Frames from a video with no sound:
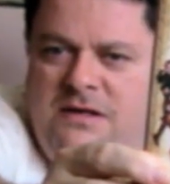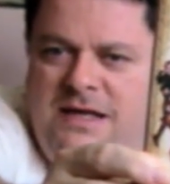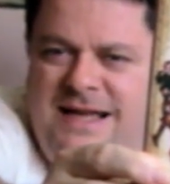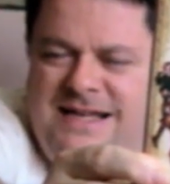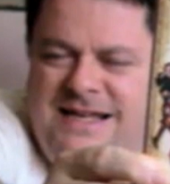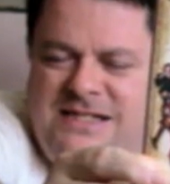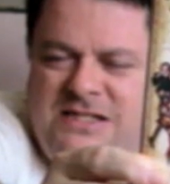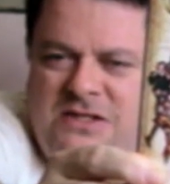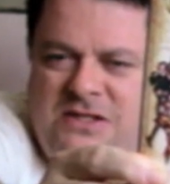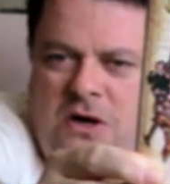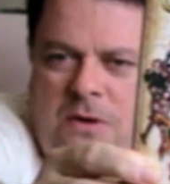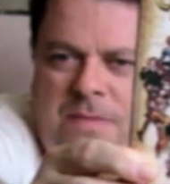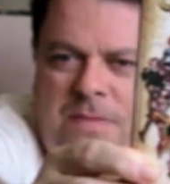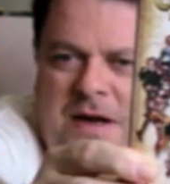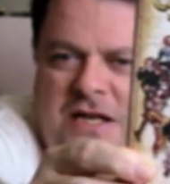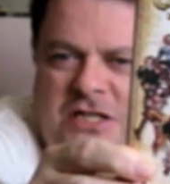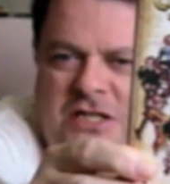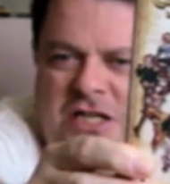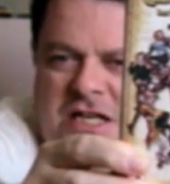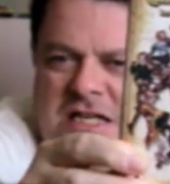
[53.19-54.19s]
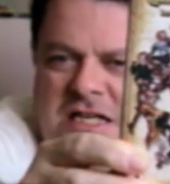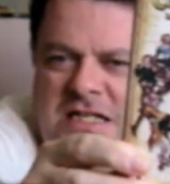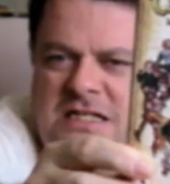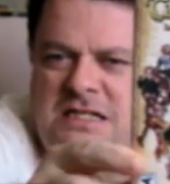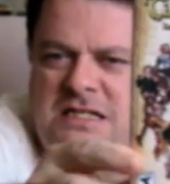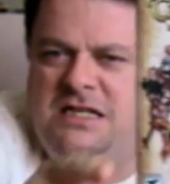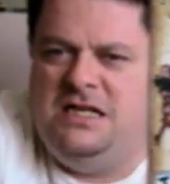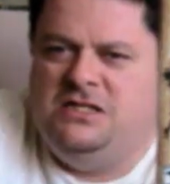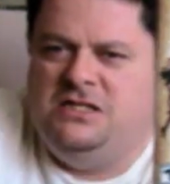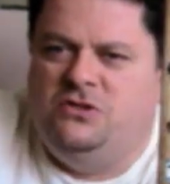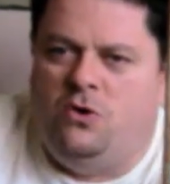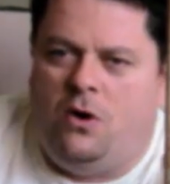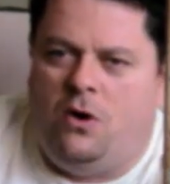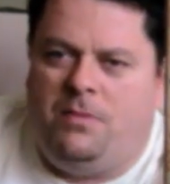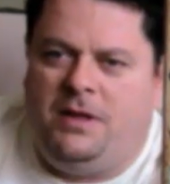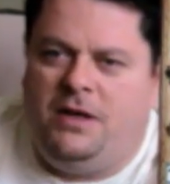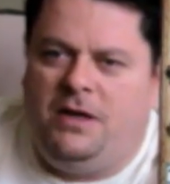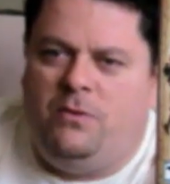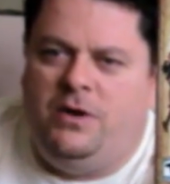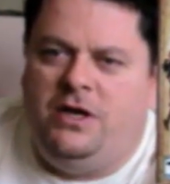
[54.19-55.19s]
SRPGs, because
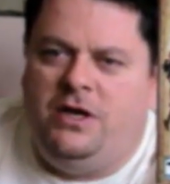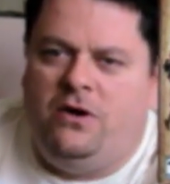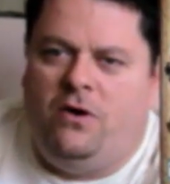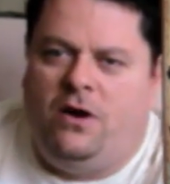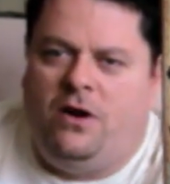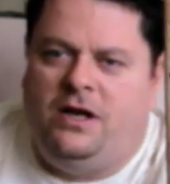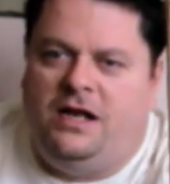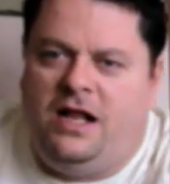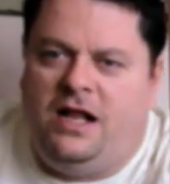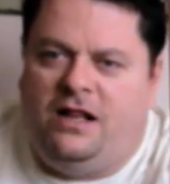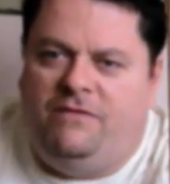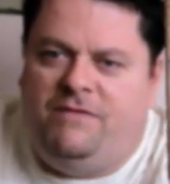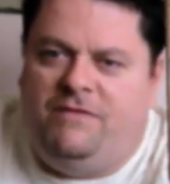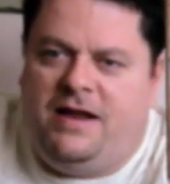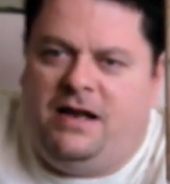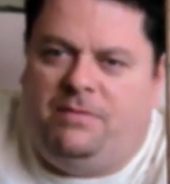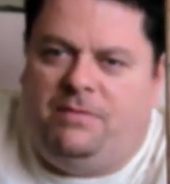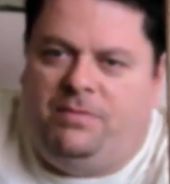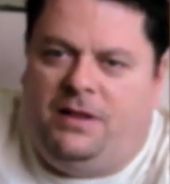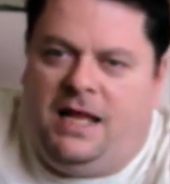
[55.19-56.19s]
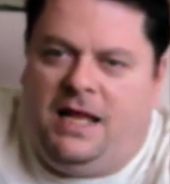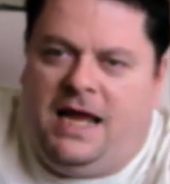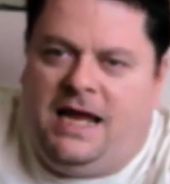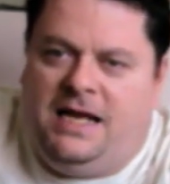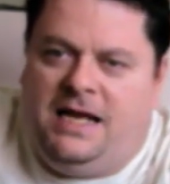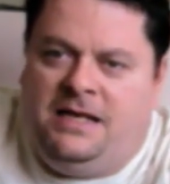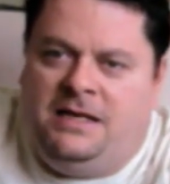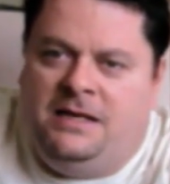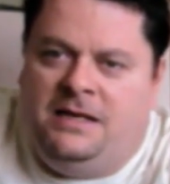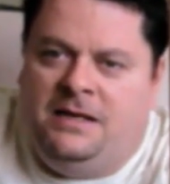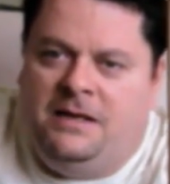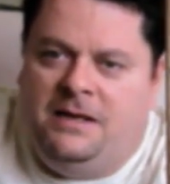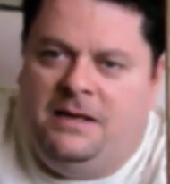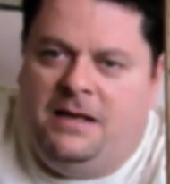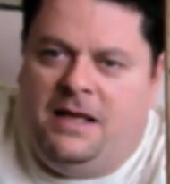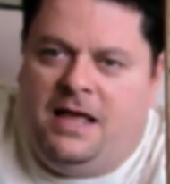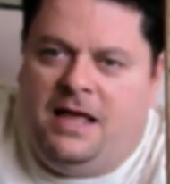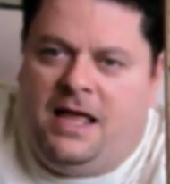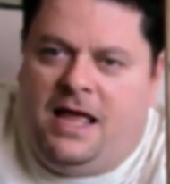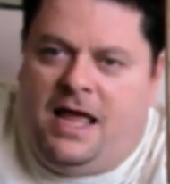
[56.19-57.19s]
normally when you're on an elevated plane
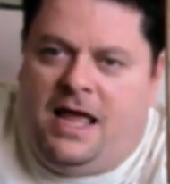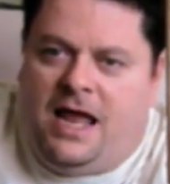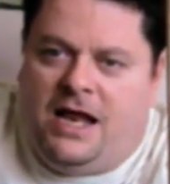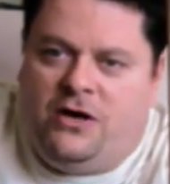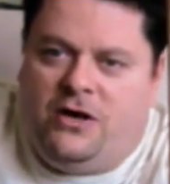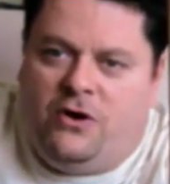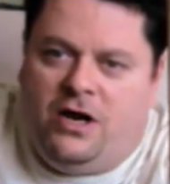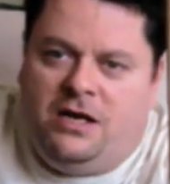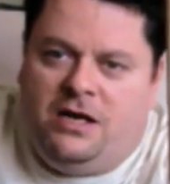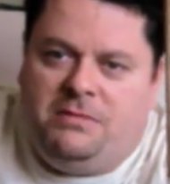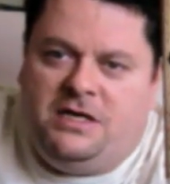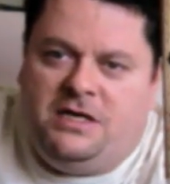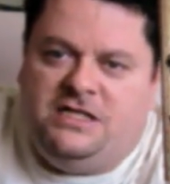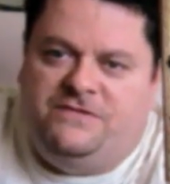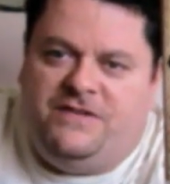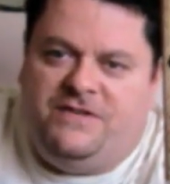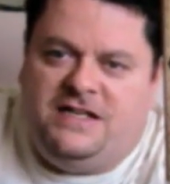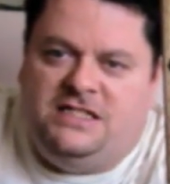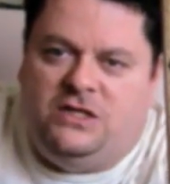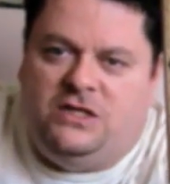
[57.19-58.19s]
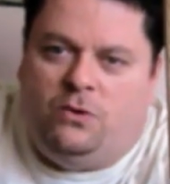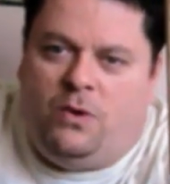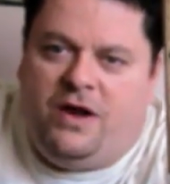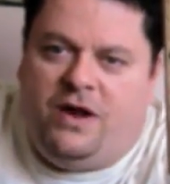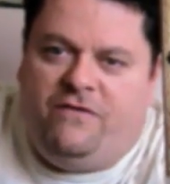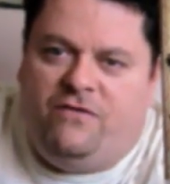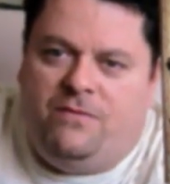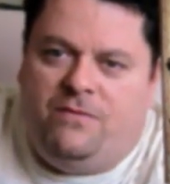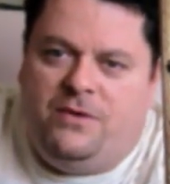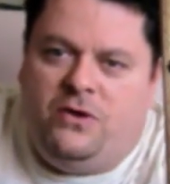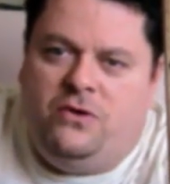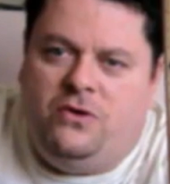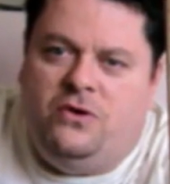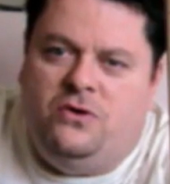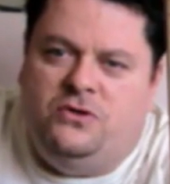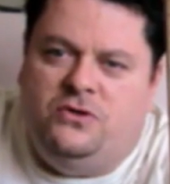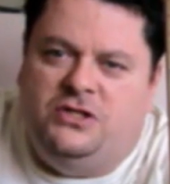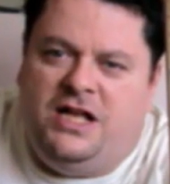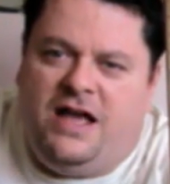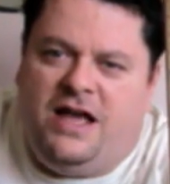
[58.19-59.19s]
and your enemy is facing away from you, you
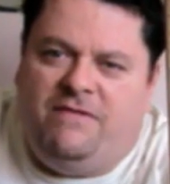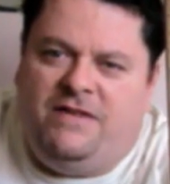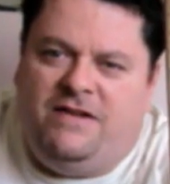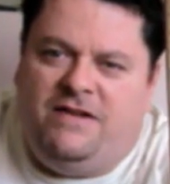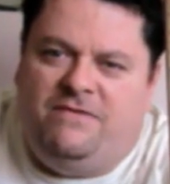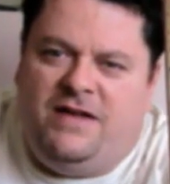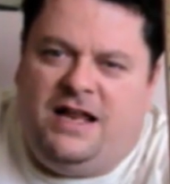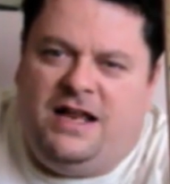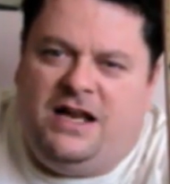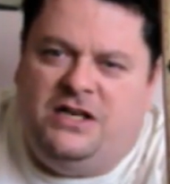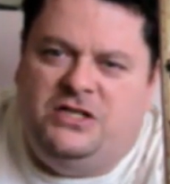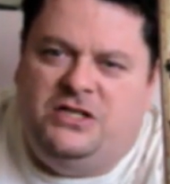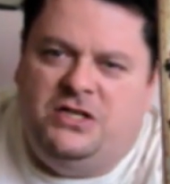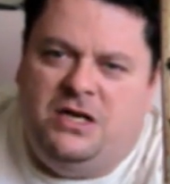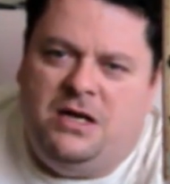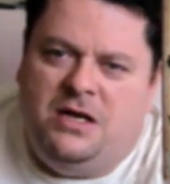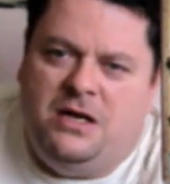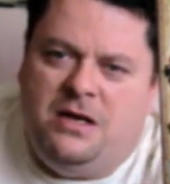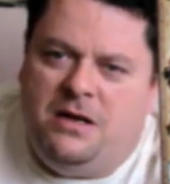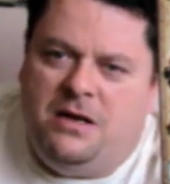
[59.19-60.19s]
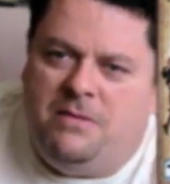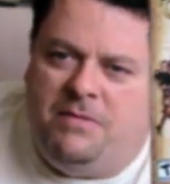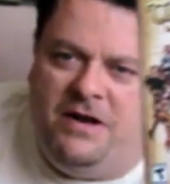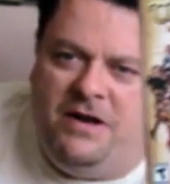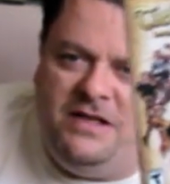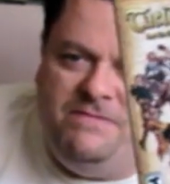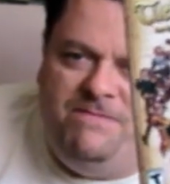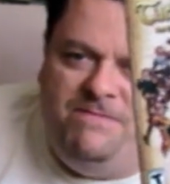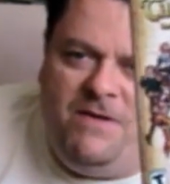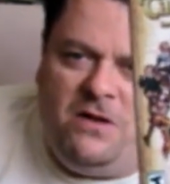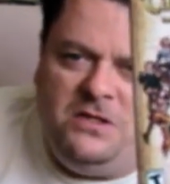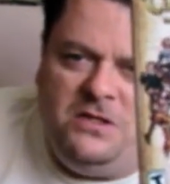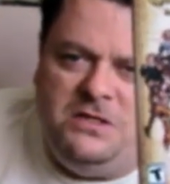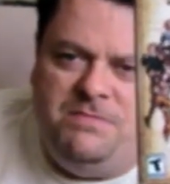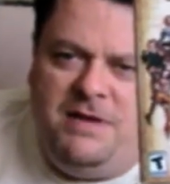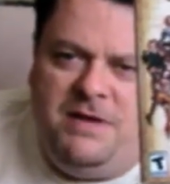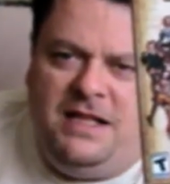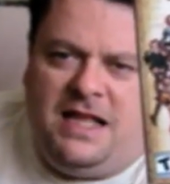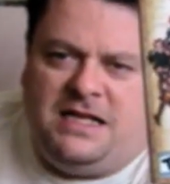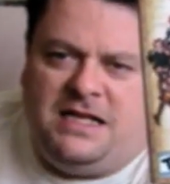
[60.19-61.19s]
usually have the advantage. But it felt
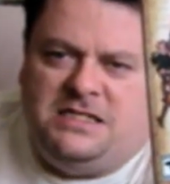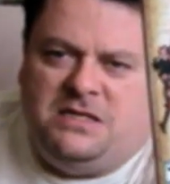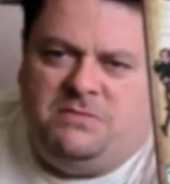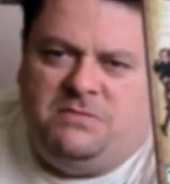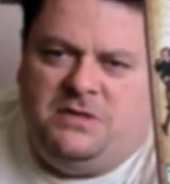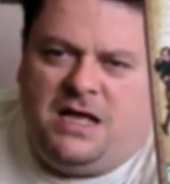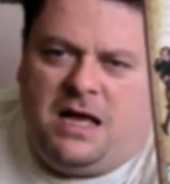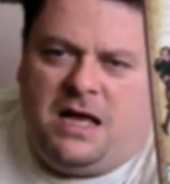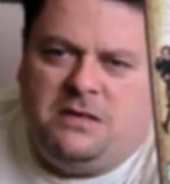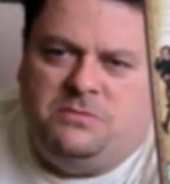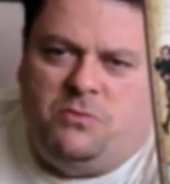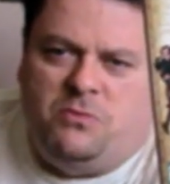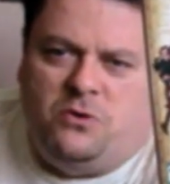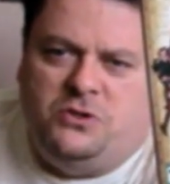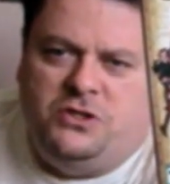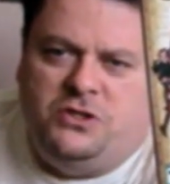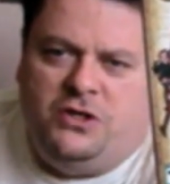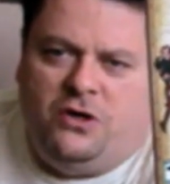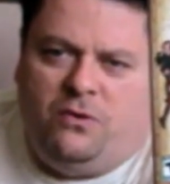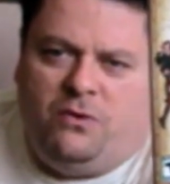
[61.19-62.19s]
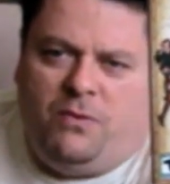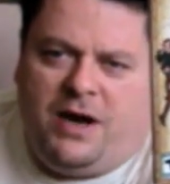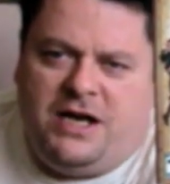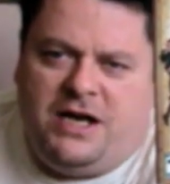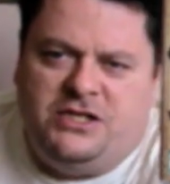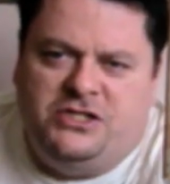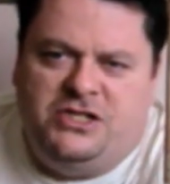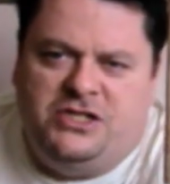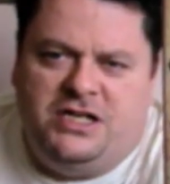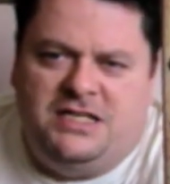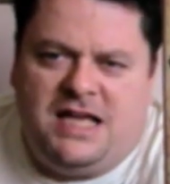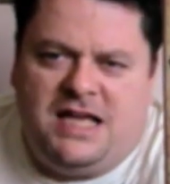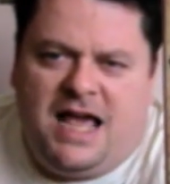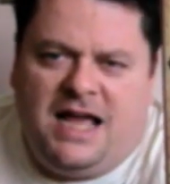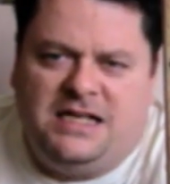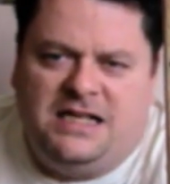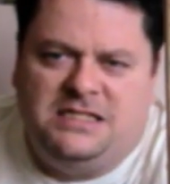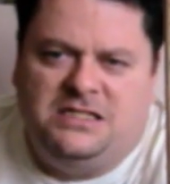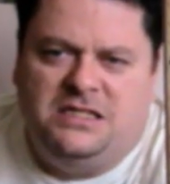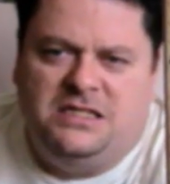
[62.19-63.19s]
to me like sometimes most of your ranged
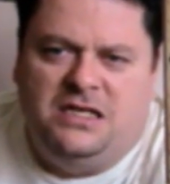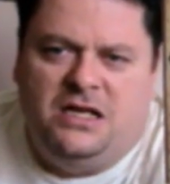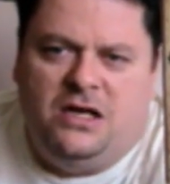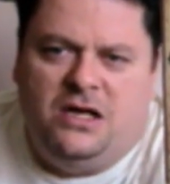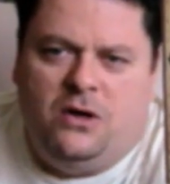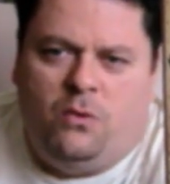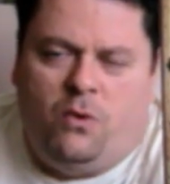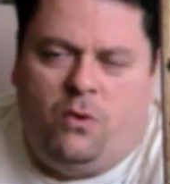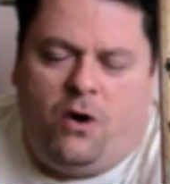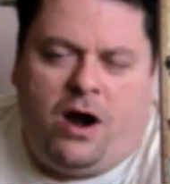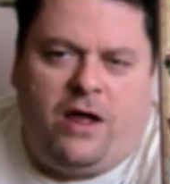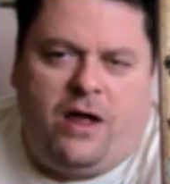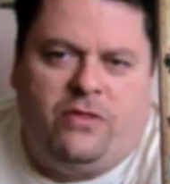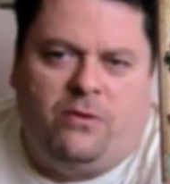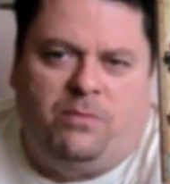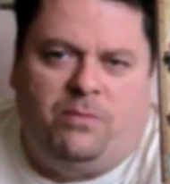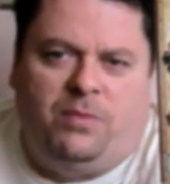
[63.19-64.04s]
attacks were either